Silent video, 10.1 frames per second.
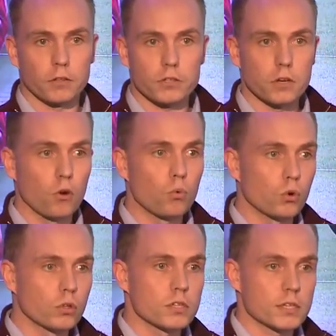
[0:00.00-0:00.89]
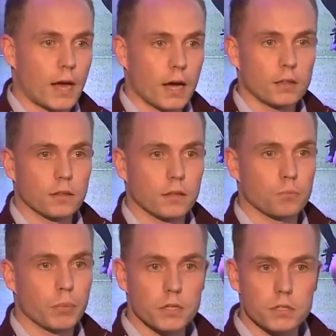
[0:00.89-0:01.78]
There's no one stat
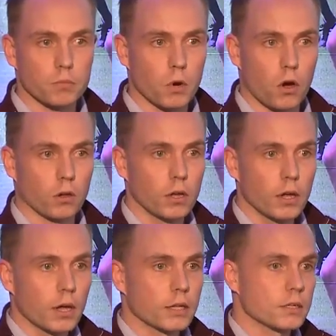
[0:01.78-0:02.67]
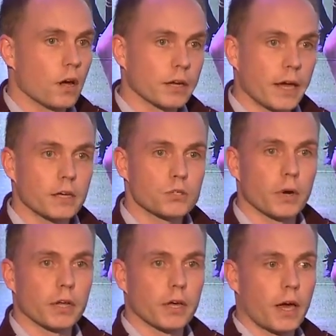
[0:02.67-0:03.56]
that beats them all. It's not a case
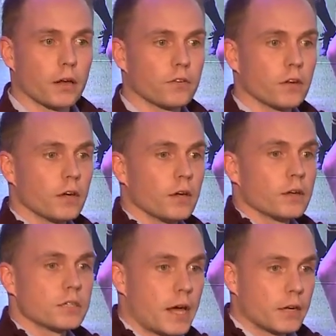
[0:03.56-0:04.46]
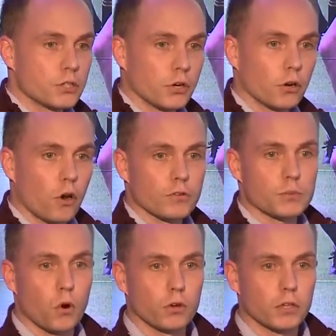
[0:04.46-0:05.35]
whether you get 10
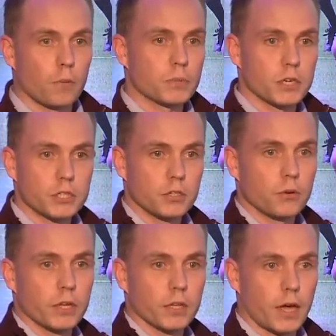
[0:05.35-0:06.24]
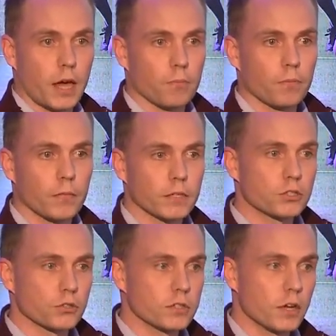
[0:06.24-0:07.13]
turnovers more than the opposition, you win the game. It's
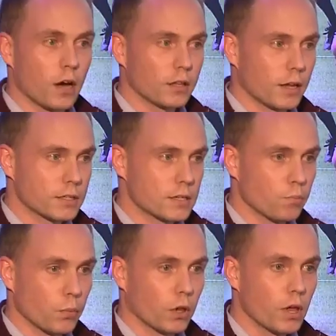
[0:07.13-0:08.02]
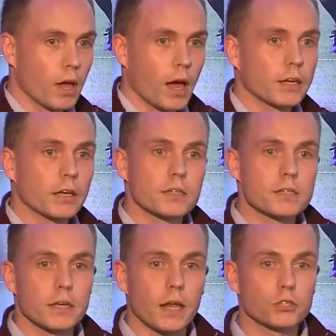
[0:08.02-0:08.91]
just not that simple. And you can
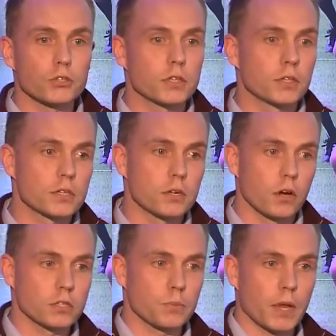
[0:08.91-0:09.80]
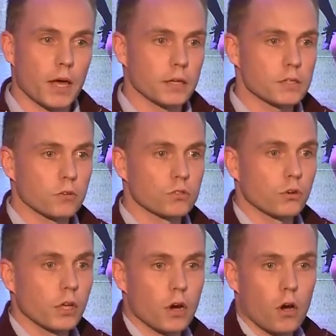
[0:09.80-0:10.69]
see that just in the styles of play. So
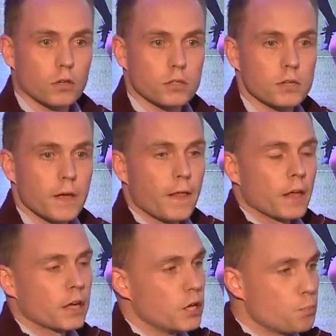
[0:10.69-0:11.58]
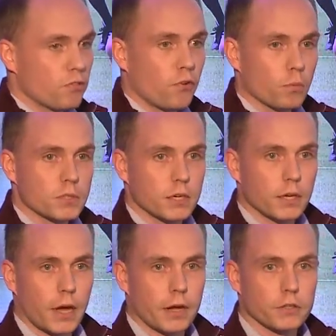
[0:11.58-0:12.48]
Donegal's key performance
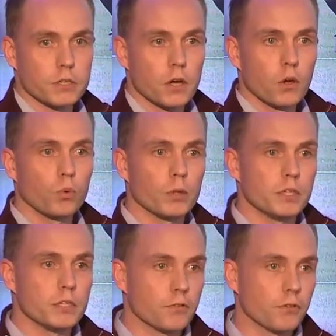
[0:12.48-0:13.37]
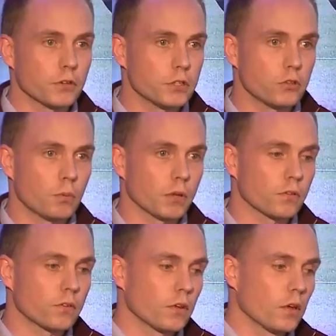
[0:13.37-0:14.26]
indicators will be different to
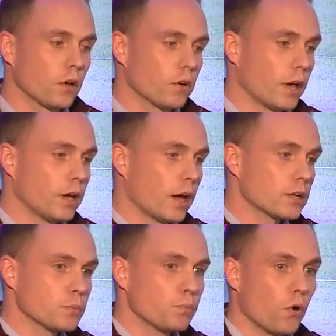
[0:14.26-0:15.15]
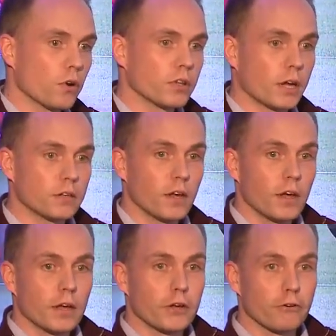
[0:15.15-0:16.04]
Dublin's. Okay? And it's important that
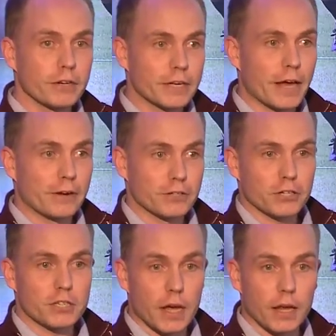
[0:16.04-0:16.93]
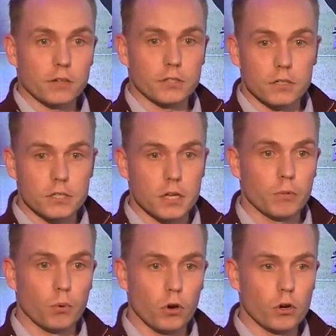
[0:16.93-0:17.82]
your indicators are tailored to the team
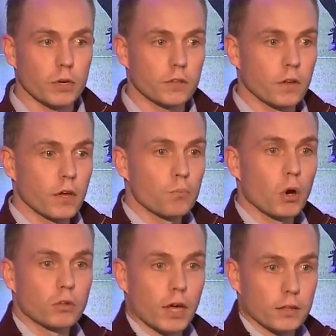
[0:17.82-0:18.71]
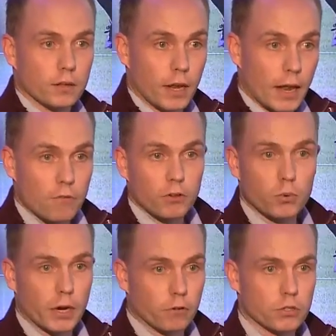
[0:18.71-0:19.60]
you work with, both at the level,
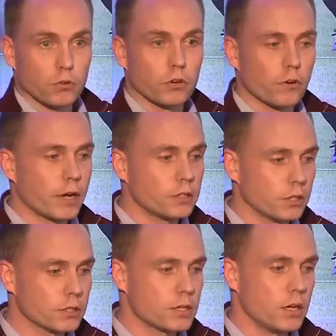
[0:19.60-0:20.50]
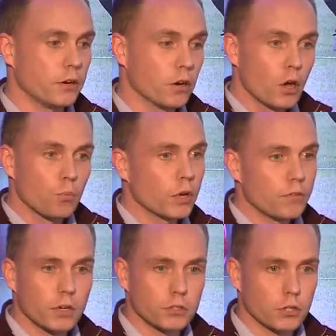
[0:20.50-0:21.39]
whether it's underage and it's senior, but
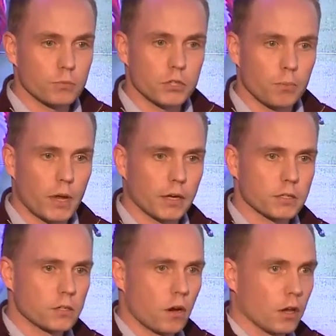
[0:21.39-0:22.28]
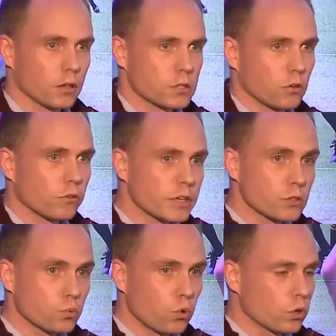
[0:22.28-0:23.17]
even in terms of your playing style. So there
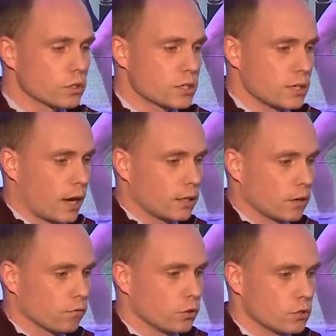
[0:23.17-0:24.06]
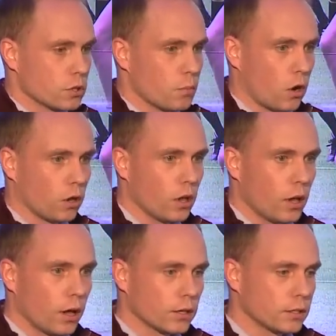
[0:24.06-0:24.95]
isn't one stat that rules them all.
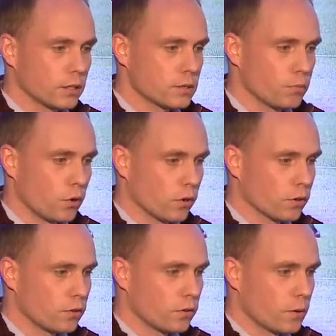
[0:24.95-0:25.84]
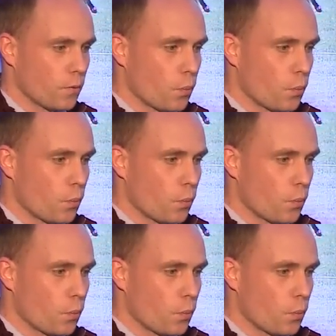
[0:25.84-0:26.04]
I think that's important.